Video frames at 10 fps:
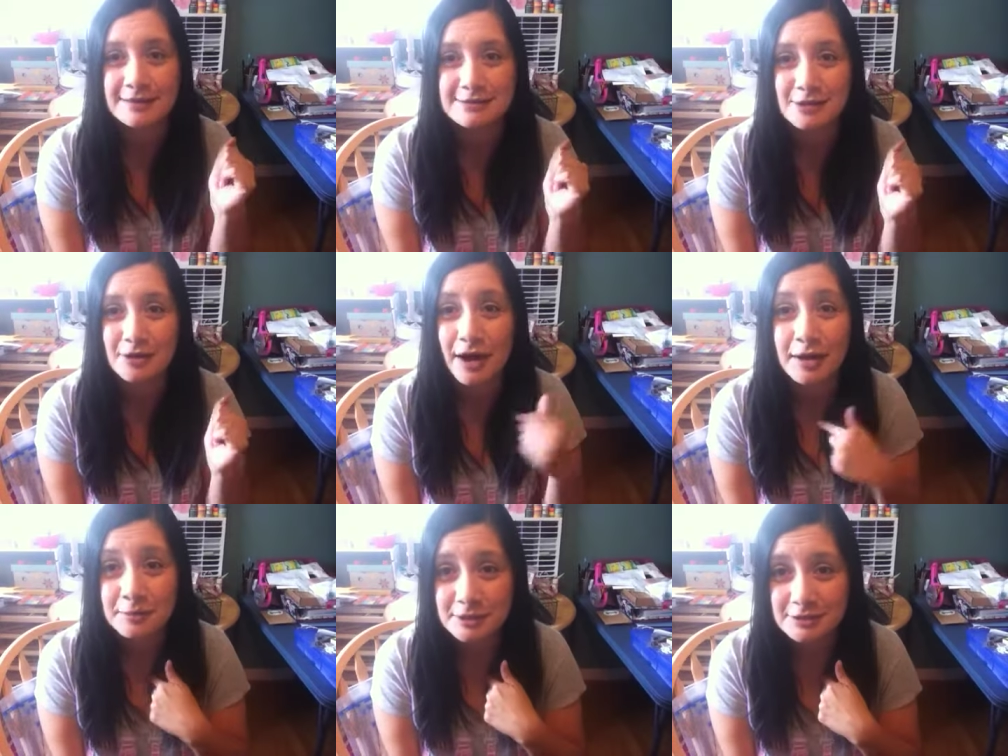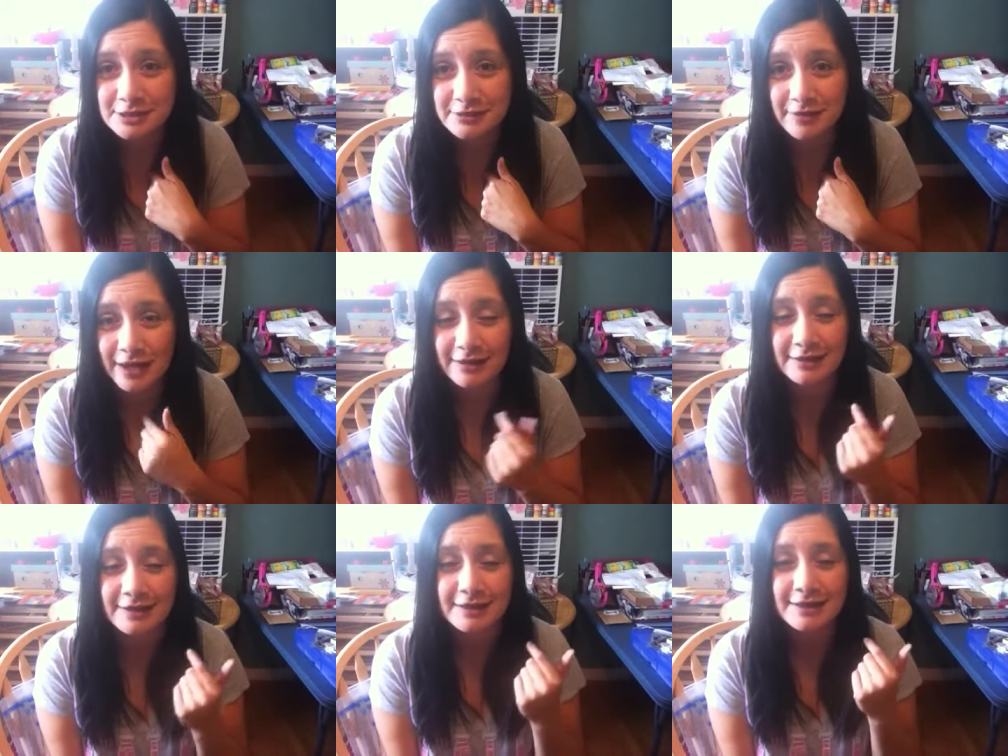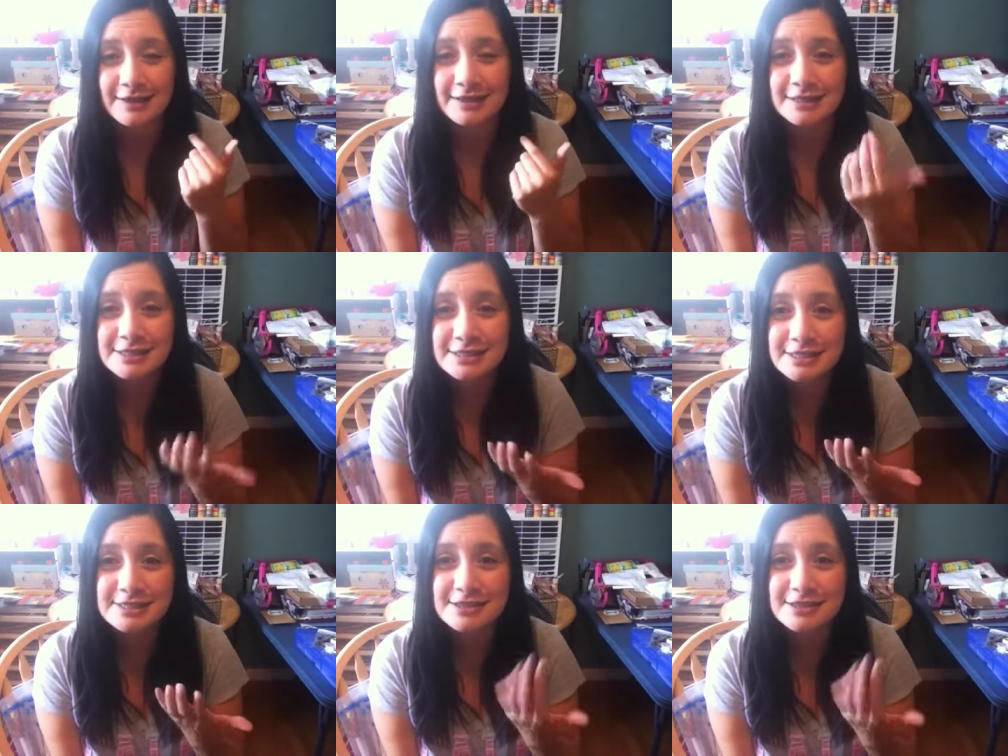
So I'm guilty of that. And it just sits